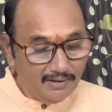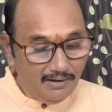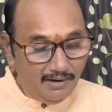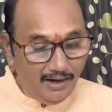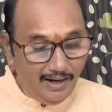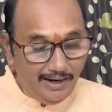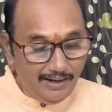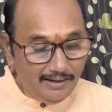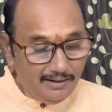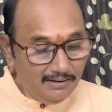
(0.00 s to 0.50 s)

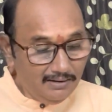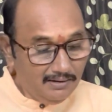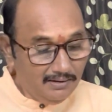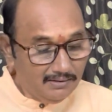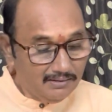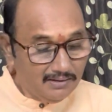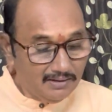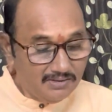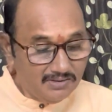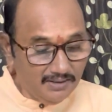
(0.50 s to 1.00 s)
And
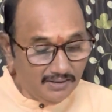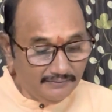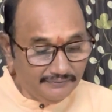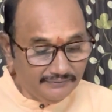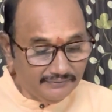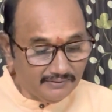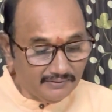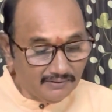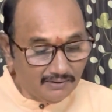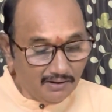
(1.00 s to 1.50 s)
the chef,
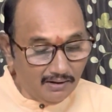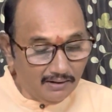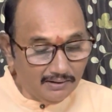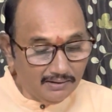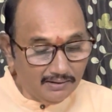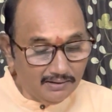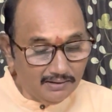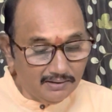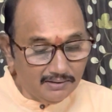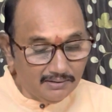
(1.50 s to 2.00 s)

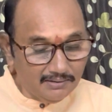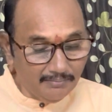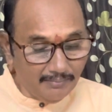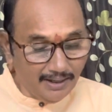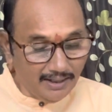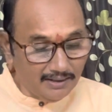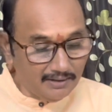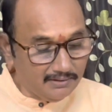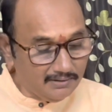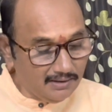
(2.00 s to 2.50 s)
Kanki, the
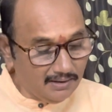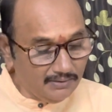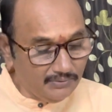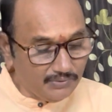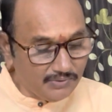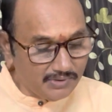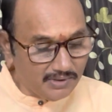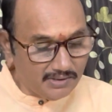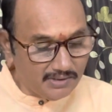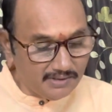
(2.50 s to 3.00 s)
manager who
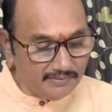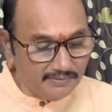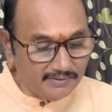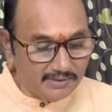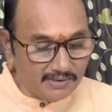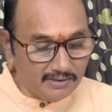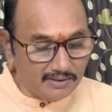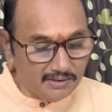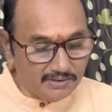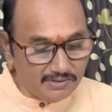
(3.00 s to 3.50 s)
said she was
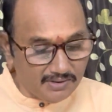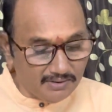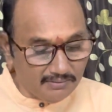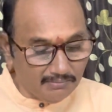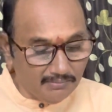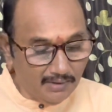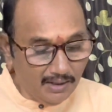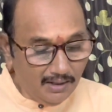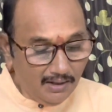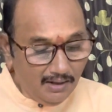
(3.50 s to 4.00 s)
in the
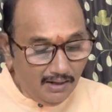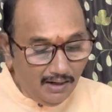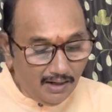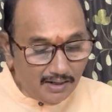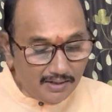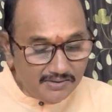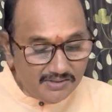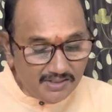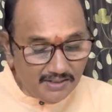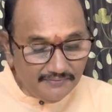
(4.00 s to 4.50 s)
gym.
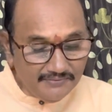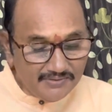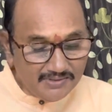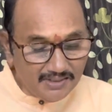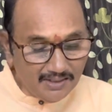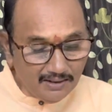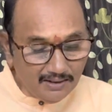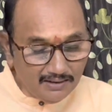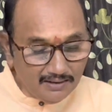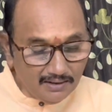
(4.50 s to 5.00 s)
And chef
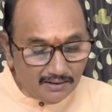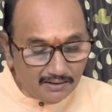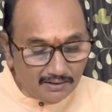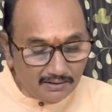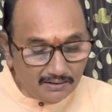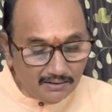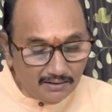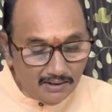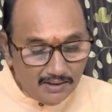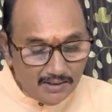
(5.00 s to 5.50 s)
said
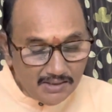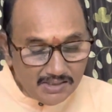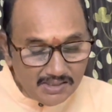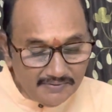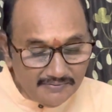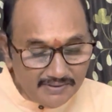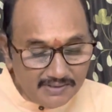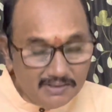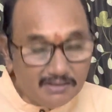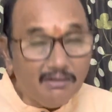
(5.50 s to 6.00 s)
that she
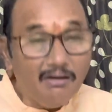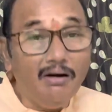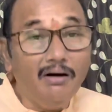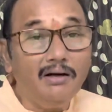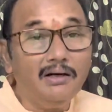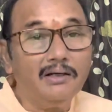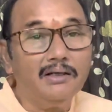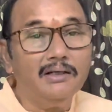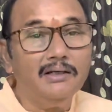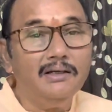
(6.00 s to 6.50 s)
was
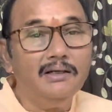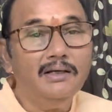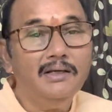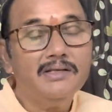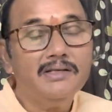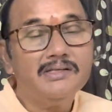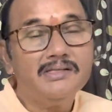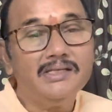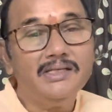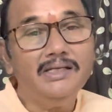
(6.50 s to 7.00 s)
not
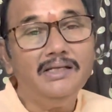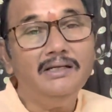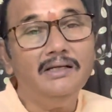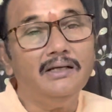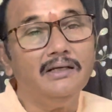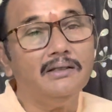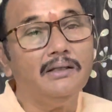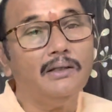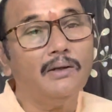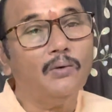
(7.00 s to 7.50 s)
seen
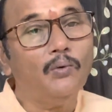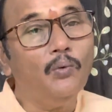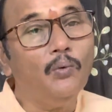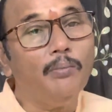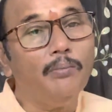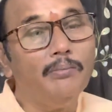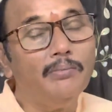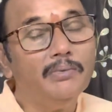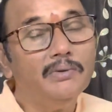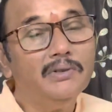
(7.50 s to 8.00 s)
in the
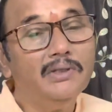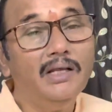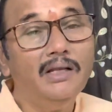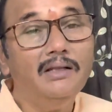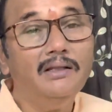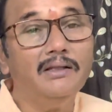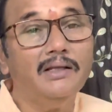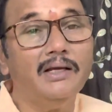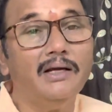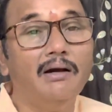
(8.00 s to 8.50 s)
room.
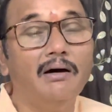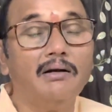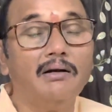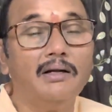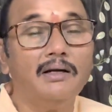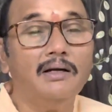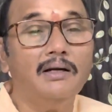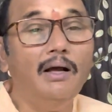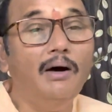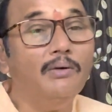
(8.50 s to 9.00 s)
Then they got
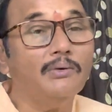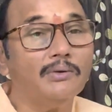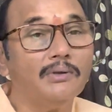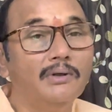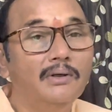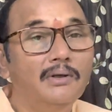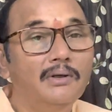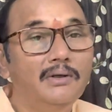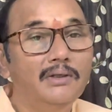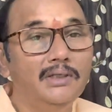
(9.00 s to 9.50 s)
a doubt.
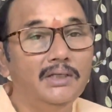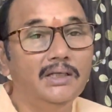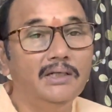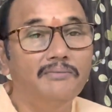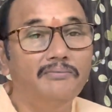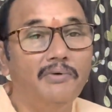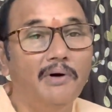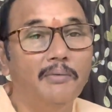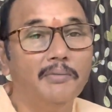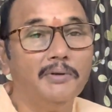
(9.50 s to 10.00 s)
He
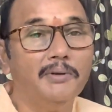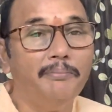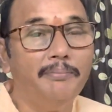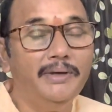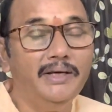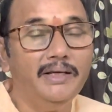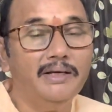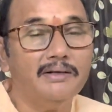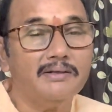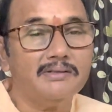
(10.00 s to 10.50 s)
informed the
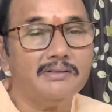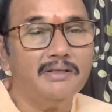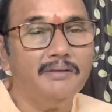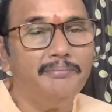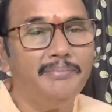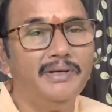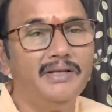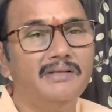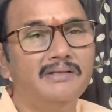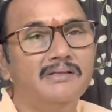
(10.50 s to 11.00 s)
parents. The
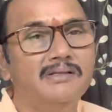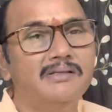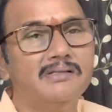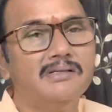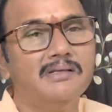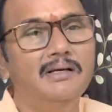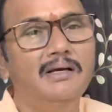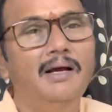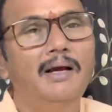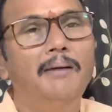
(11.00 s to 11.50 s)
parents
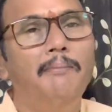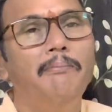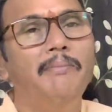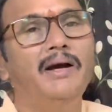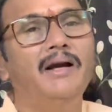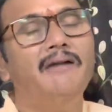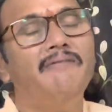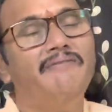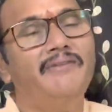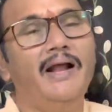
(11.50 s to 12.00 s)

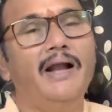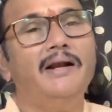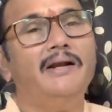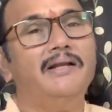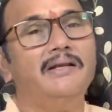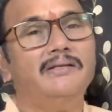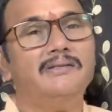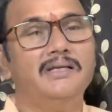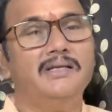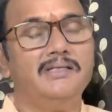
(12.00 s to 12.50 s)
made
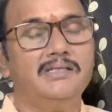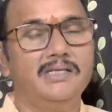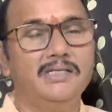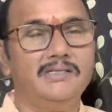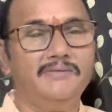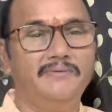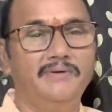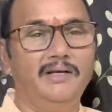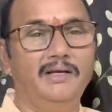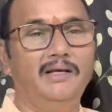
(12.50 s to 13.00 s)
frantic
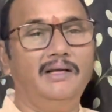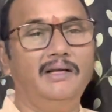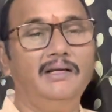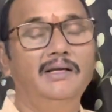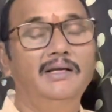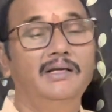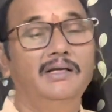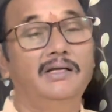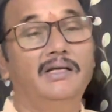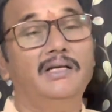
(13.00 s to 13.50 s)
searches for her.
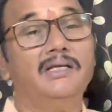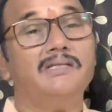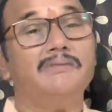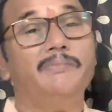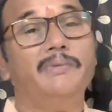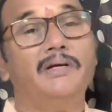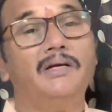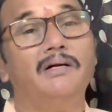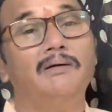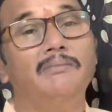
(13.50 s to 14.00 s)
It has
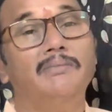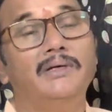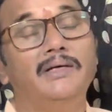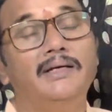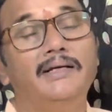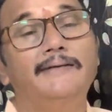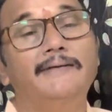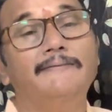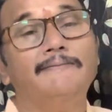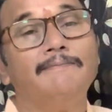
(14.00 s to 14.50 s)
become
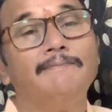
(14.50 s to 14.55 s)
a